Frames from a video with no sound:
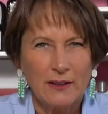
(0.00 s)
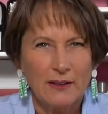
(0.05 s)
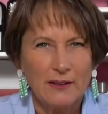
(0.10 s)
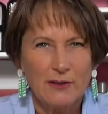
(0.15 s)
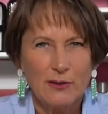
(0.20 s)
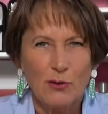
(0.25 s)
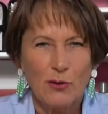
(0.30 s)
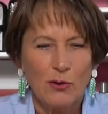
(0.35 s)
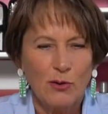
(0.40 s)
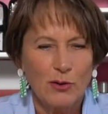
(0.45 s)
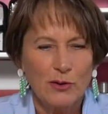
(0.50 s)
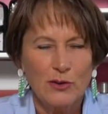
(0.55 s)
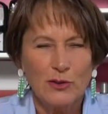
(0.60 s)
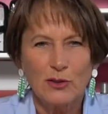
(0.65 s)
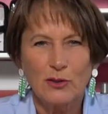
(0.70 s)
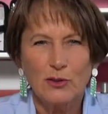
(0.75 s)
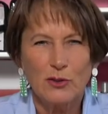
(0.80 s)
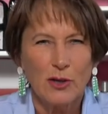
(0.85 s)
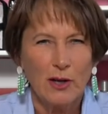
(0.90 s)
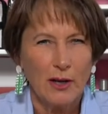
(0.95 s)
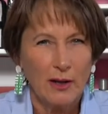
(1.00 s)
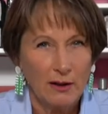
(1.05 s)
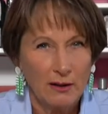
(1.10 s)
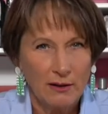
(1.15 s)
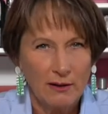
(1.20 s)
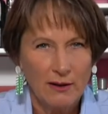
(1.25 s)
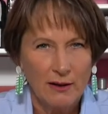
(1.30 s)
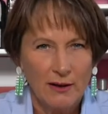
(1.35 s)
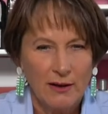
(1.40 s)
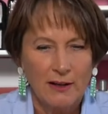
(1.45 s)
His goal is to try
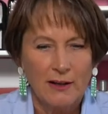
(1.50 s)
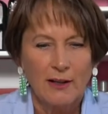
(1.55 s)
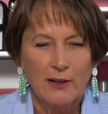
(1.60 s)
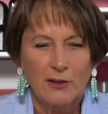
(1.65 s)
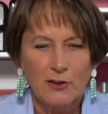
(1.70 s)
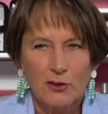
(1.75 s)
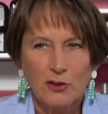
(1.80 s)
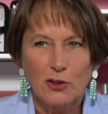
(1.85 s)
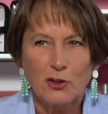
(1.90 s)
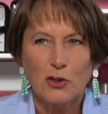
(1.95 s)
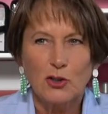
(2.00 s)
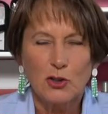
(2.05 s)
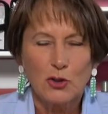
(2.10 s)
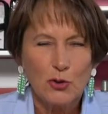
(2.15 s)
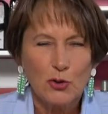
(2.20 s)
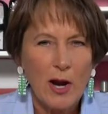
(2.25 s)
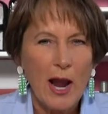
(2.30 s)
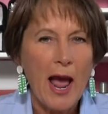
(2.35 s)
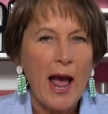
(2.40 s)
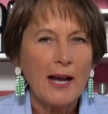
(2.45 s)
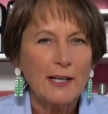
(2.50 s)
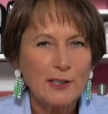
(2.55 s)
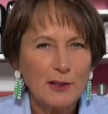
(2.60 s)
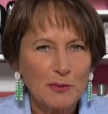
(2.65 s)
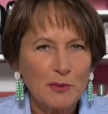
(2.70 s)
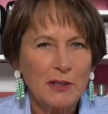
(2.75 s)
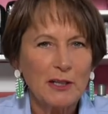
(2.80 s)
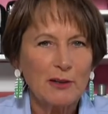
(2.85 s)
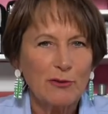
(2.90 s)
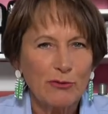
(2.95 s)
and distract
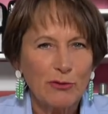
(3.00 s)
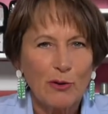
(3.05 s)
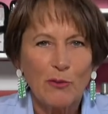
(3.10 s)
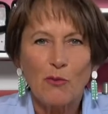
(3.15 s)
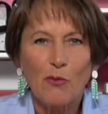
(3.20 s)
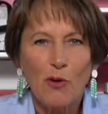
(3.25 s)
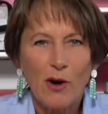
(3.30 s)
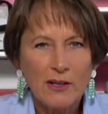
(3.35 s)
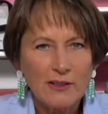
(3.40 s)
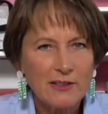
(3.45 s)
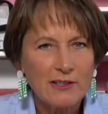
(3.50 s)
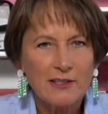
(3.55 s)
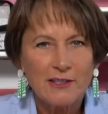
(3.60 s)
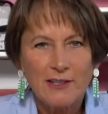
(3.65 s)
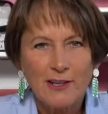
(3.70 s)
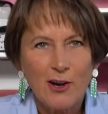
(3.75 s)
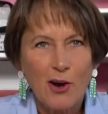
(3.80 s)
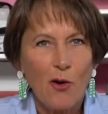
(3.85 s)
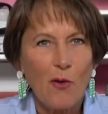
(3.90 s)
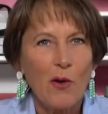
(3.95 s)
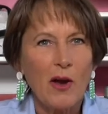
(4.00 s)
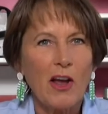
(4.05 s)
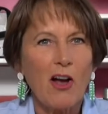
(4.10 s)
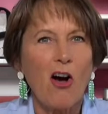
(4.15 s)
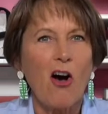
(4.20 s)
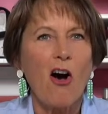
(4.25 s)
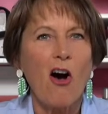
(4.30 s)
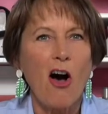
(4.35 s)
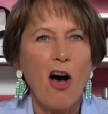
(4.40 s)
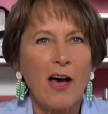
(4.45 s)
me from what's going
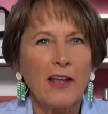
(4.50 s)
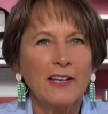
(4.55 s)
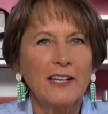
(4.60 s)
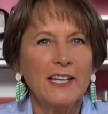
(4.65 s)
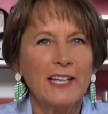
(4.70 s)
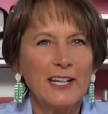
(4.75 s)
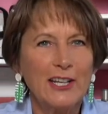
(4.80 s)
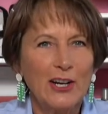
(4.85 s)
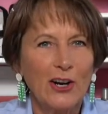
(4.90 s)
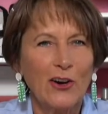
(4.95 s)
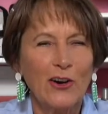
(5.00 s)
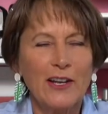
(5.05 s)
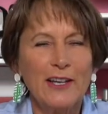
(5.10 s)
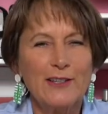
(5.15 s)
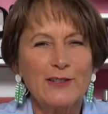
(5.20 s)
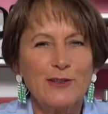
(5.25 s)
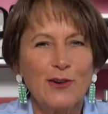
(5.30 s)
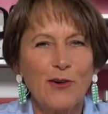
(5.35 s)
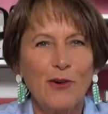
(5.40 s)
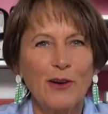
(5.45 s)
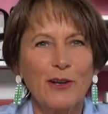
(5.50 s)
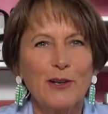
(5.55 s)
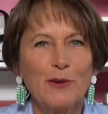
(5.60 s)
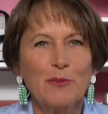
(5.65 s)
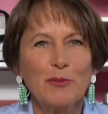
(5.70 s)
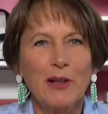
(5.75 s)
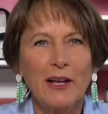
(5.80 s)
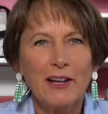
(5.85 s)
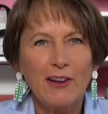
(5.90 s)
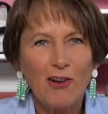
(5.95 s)
on here. He's going to
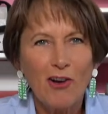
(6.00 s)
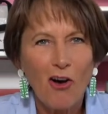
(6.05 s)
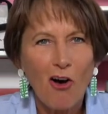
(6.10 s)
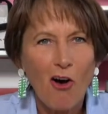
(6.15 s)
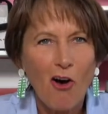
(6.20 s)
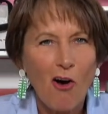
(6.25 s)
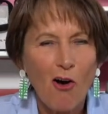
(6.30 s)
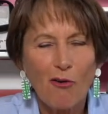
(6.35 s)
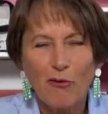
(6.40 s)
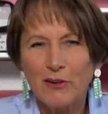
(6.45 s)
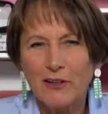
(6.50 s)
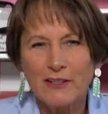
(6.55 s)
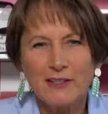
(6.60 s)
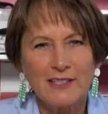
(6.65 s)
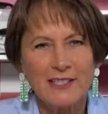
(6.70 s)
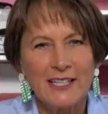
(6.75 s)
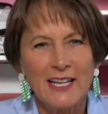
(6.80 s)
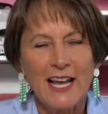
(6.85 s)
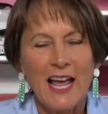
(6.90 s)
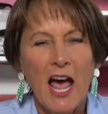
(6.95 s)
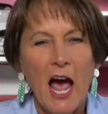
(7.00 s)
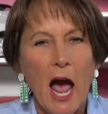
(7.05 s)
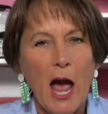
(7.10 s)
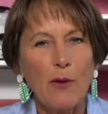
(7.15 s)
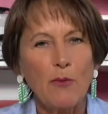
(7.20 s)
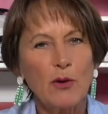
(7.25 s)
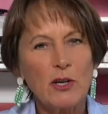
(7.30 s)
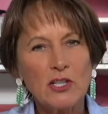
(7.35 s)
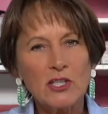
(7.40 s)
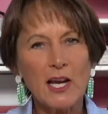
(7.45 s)
play golf. He's I
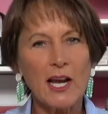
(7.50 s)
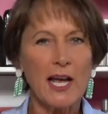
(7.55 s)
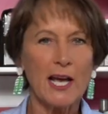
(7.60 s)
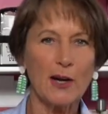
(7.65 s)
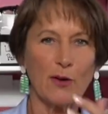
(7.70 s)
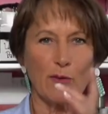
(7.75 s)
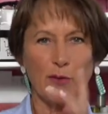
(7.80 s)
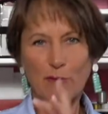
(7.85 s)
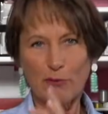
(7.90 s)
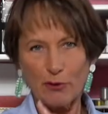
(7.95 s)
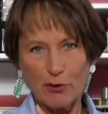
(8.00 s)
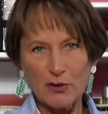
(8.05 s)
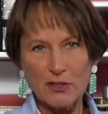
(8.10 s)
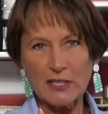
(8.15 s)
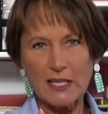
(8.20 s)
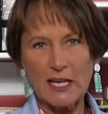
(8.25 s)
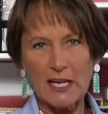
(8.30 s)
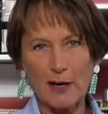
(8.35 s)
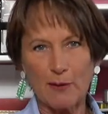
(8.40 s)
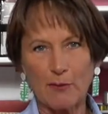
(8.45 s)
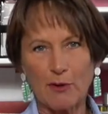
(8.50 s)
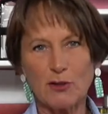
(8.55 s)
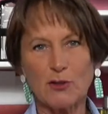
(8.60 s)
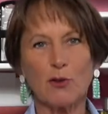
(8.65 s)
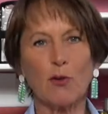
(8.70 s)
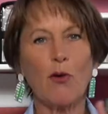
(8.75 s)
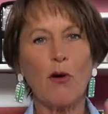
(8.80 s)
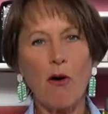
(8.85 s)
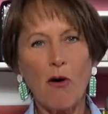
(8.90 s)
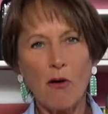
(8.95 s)
wish I had a reverse camera
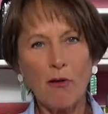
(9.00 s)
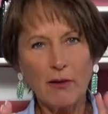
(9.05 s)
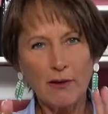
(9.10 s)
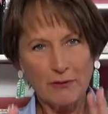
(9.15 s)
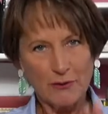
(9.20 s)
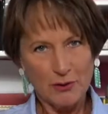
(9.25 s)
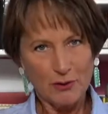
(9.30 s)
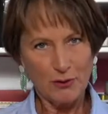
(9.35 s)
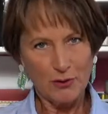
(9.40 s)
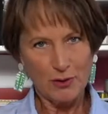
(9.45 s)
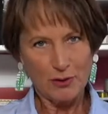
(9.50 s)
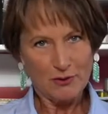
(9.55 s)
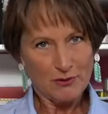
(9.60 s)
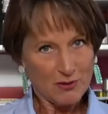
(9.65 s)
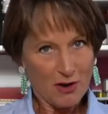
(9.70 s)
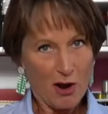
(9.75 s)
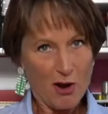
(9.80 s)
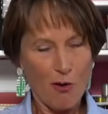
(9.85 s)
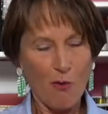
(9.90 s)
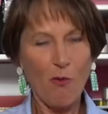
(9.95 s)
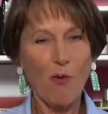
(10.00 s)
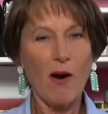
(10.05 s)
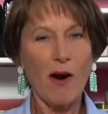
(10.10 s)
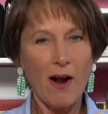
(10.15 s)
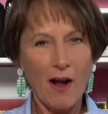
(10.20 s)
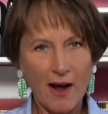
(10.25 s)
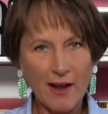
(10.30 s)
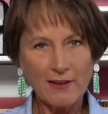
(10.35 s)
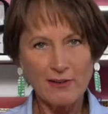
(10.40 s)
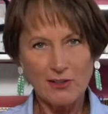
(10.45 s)
so all of you could know what
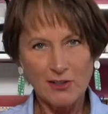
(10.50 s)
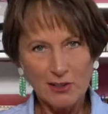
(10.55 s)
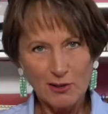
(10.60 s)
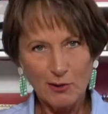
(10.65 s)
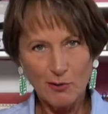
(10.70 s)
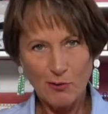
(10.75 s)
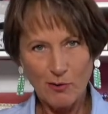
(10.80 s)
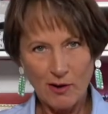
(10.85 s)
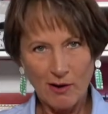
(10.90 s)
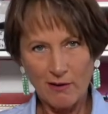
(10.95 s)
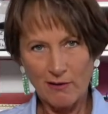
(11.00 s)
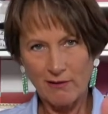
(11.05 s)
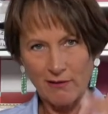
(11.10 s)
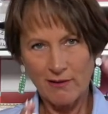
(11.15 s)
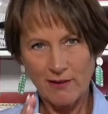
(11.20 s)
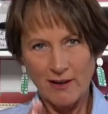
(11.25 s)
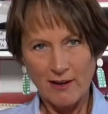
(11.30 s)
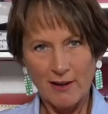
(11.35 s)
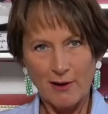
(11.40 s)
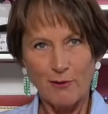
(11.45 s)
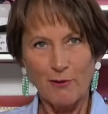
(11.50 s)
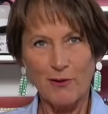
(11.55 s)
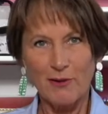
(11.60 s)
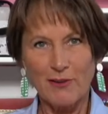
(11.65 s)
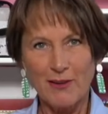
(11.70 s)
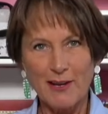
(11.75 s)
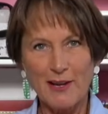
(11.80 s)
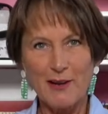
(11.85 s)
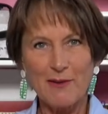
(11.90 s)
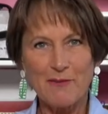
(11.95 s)
I deal with
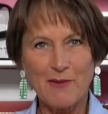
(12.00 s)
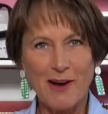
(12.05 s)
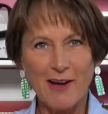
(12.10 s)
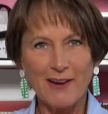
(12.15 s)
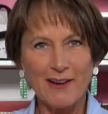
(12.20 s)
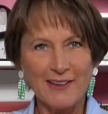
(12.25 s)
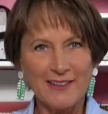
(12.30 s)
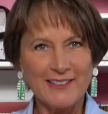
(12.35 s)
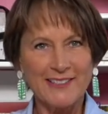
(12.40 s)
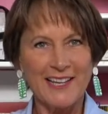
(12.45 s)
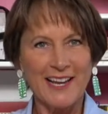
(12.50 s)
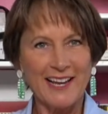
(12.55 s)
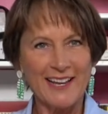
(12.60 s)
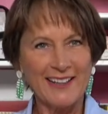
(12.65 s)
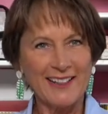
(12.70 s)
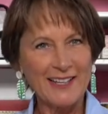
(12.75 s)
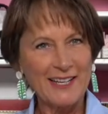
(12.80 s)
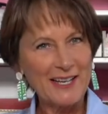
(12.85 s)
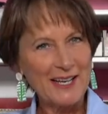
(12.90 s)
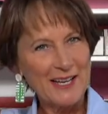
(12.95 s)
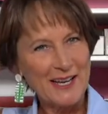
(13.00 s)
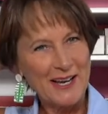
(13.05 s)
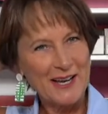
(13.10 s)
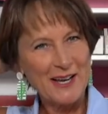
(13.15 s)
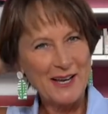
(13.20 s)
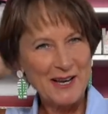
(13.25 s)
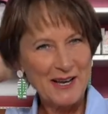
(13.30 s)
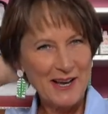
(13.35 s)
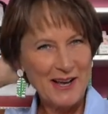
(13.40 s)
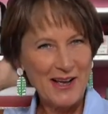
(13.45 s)
with him on a daily
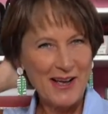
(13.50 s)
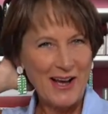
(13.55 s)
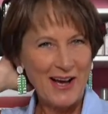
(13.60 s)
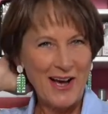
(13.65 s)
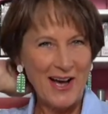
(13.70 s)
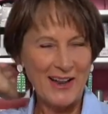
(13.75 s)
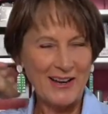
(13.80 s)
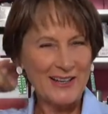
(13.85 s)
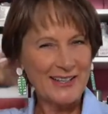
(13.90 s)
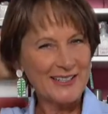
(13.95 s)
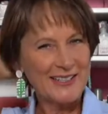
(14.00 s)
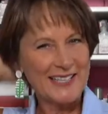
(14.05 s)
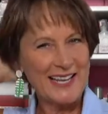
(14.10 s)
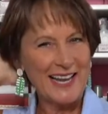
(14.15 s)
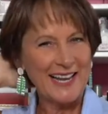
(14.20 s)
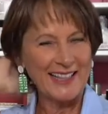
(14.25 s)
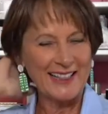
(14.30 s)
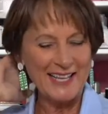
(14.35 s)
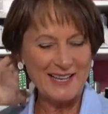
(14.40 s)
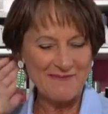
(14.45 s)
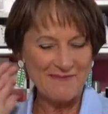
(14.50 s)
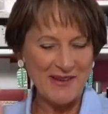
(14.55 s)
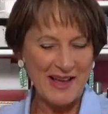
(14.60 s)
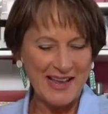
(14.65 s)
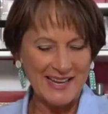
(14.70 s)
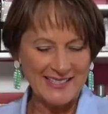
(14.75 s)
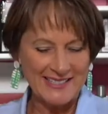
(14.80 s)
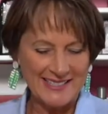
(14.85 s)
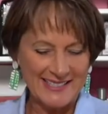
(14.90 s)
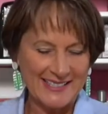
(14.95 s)
on a daily
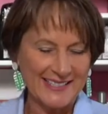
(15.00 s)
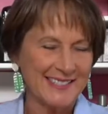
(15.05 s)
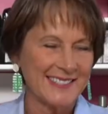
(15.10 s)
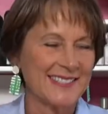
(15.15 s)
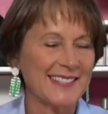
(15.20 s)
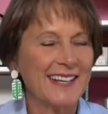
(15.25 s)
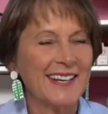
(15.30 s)
basis.